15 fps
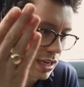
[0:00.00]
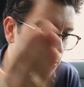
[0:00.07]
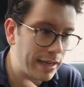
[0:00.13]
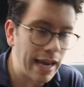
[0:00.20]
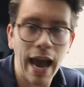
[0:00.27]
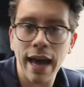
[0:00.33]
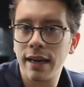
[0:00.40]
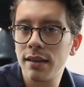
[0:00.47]
can
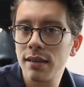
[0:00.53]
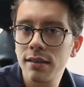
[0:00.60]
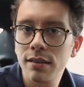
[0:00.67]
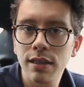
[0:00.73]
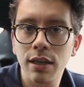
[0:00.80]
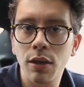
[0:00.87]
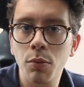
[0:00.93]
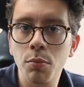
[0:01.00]
be added.
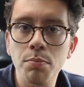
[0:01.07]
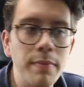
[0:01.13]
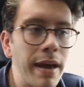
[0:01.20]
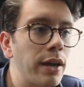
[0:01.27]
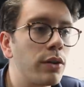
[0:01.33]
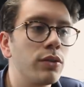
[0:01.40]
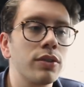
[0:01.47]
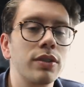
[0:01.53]
You know,
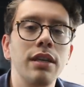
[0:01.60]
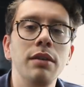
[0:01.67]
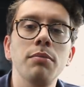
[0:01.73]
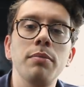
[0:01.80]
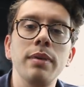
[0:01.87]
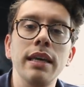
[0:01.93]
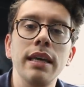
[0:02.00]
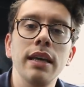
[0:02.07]
metals
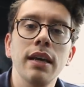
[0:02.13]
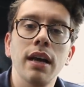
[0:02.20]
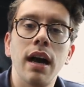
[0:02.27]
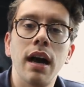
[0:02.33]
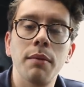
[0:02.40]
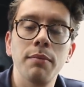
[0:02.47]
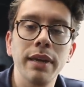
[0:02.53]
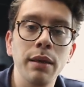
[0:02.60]
can be
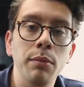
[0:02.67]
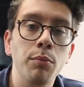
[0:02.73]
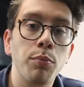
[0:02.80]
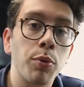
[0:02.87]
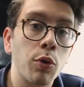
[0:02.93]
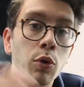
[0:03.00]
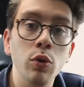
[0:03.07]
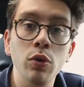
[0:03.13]
um,
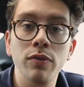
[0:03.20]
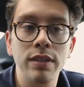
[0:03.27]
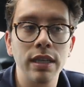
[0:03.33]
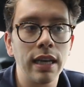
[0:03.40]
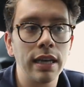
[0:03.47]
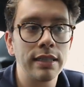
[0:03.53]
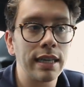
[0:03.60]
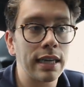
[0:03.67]
improved,
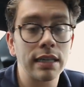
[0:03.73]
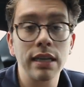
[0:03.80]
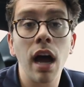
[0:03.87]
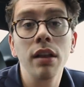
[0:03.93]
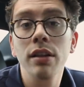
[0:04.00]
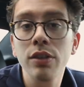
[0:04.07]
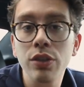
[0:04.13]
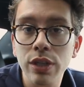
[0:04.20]
and, and
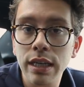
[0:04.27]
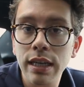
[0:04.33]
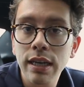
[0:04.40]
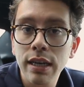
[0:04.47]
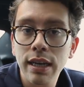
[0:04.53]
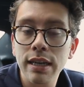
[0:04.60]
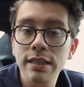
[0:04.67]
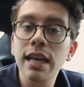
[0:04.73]
technology
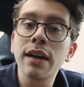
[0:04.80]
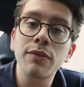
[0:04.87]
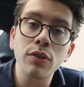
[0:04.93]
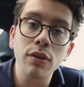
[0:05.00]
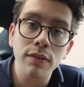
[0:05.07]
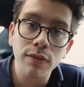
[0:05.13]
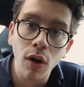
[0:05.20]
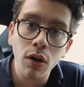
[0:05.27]
is
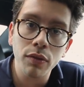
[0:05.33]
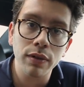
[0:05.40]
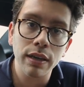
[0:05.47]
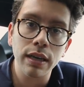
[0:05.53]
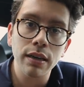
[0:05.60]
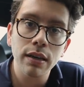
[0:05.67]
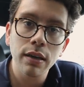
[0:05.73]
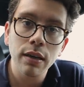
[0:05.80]
ever
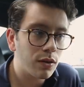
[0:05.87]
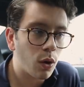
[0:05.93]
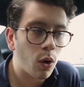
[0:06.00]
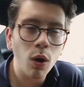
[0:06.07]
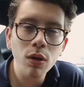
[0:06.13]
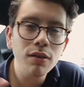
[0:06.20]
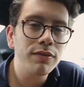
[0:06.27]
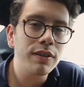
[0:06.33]
evolving.
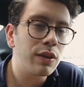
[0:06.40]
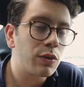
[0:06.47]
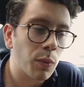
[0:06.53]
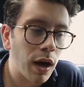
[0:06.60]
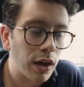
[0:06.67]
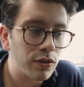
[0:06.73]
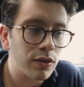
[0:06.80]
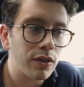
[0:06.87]
All of these
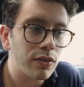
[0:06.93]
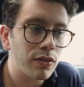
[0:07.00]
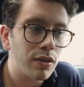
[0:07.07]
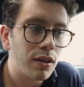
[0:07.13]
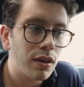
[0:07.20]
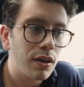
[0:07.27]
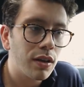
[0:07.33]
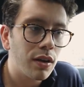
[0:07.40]
watches
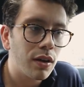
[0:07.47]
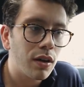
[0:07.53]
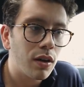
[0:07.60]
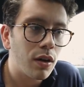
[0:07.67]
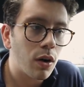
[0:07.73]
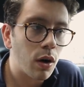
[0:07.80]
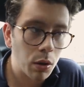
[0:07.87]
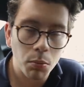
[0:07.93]

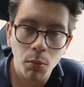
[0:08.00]
are